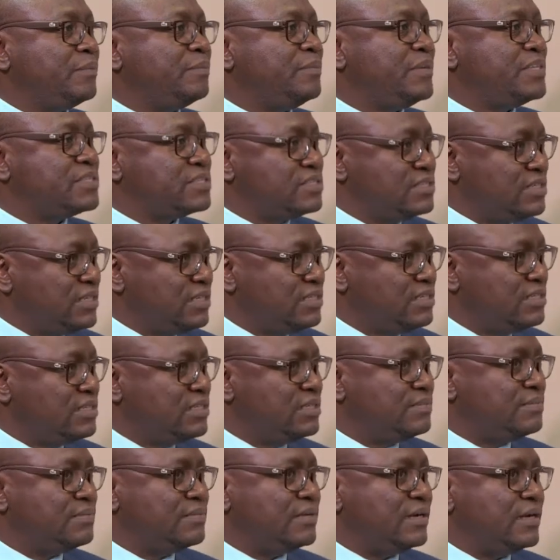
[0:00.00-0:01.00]
personally,
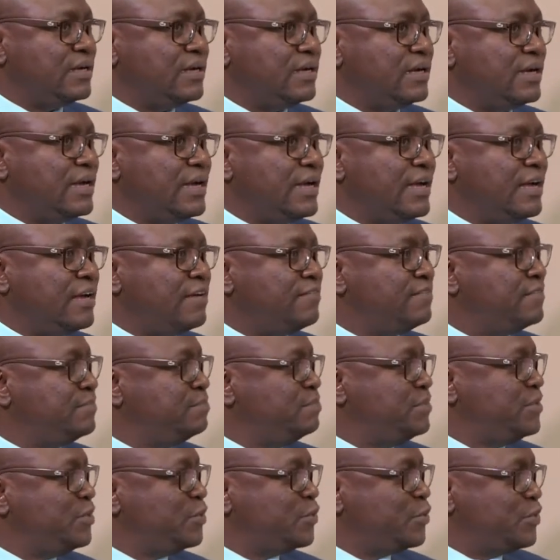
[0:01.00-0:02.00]
uh, I have
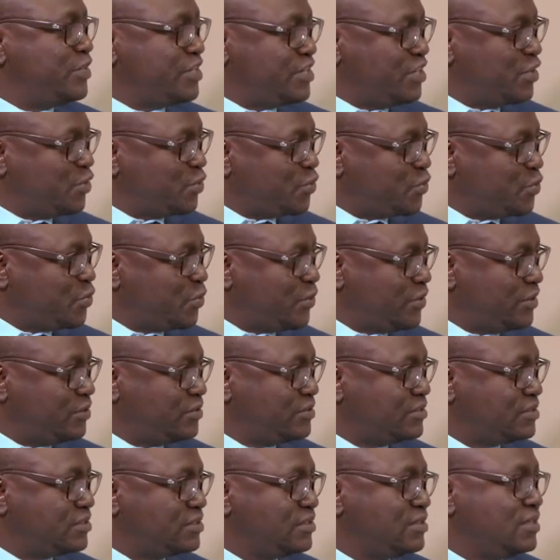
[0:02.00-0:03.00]
been working
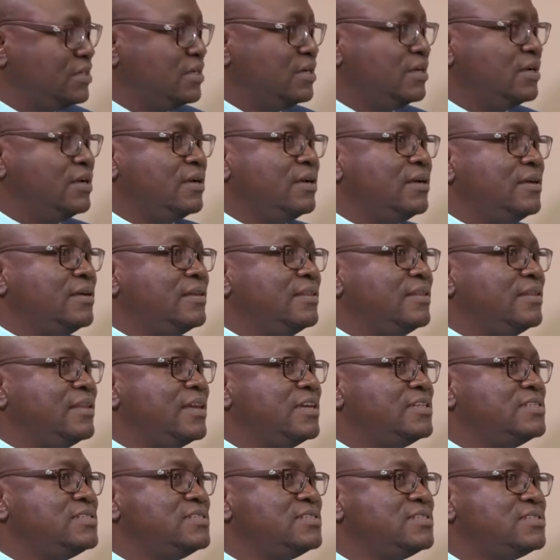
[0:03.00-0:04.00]
throughout. Is it?
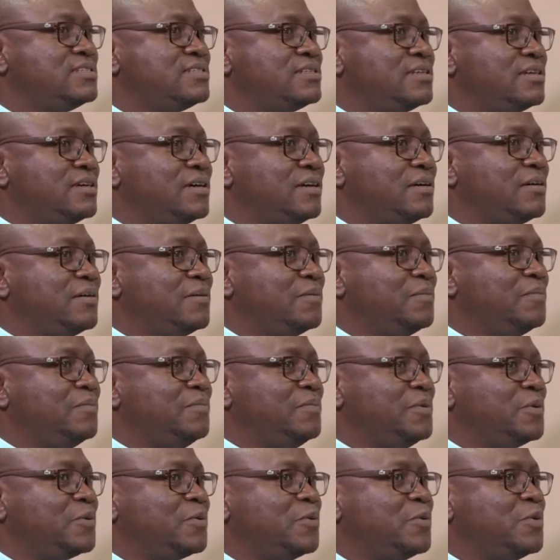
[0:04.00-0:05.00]
That is uh,
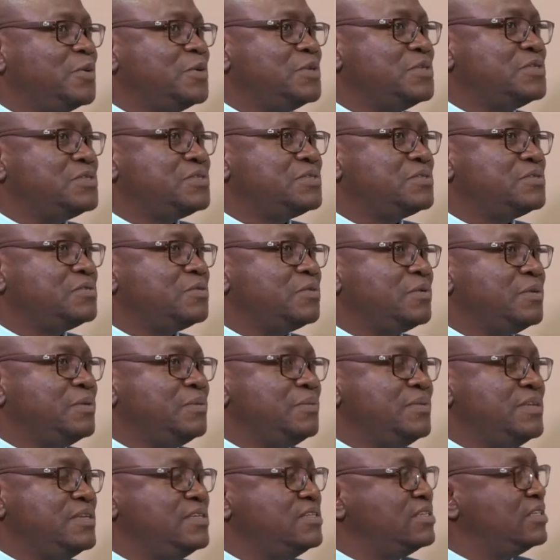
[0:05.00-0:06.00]
because
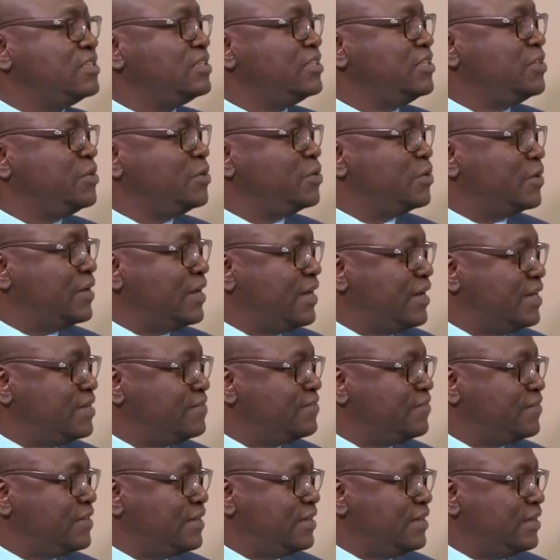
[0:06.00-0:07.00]
immediately you
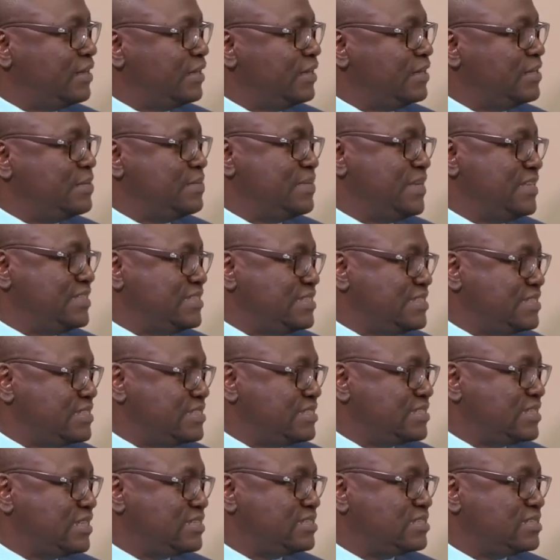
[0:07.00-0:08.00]
have a, uh, an
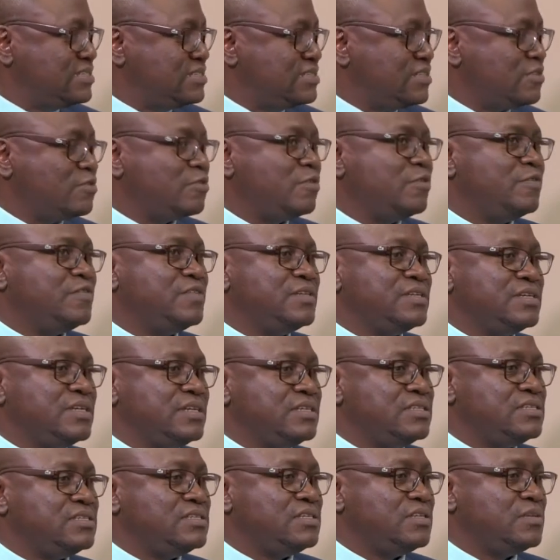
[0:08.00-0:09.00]
emergency such as the COVID
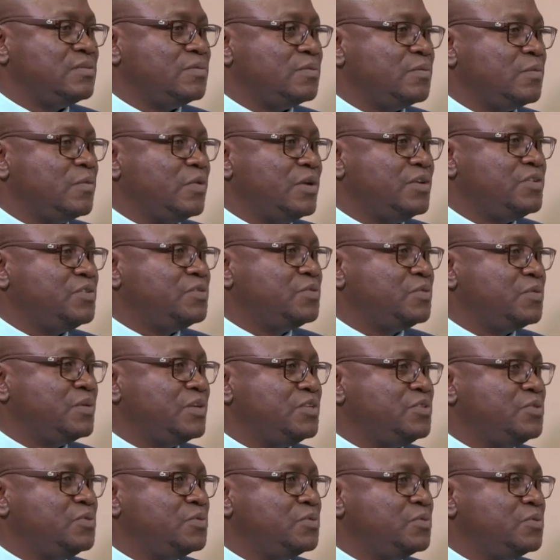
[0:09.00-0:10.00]
19, what,
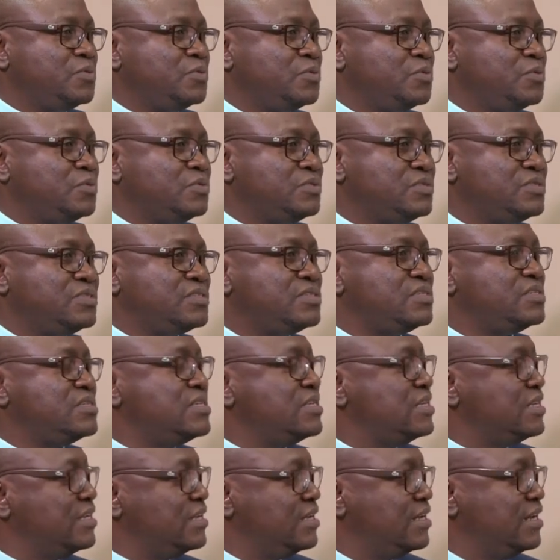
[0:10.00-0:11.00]
what you
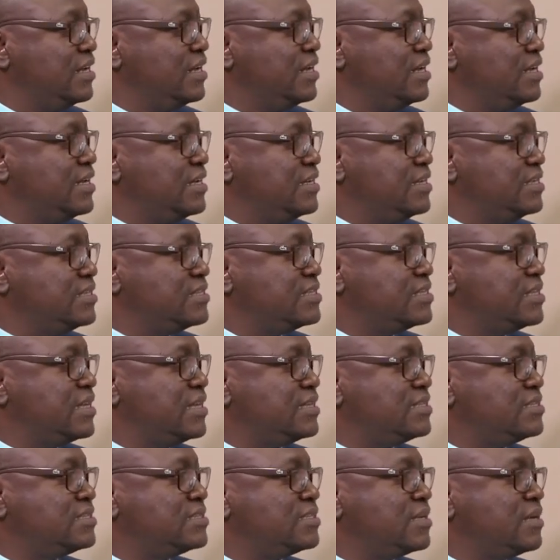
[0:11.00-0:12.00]
see is
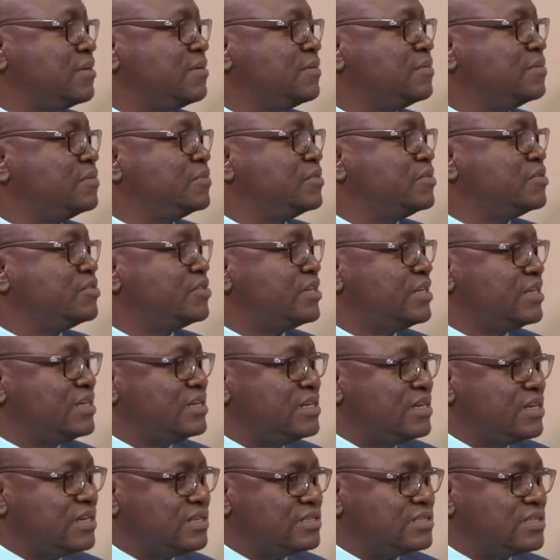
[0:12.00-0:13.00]
that some
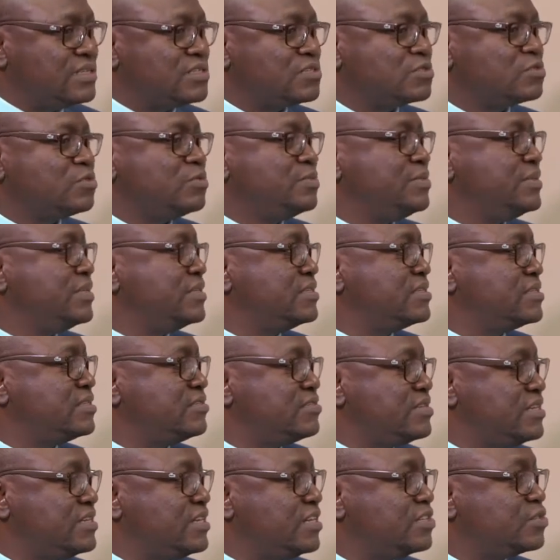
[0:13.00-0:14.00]
traders, unscrupulous
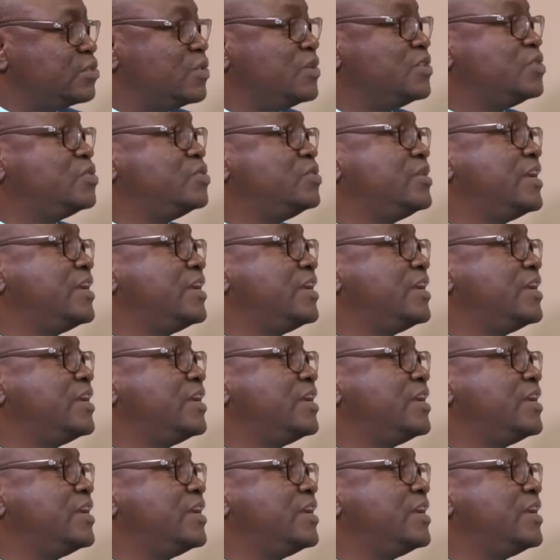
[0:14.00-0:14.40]
traders, want to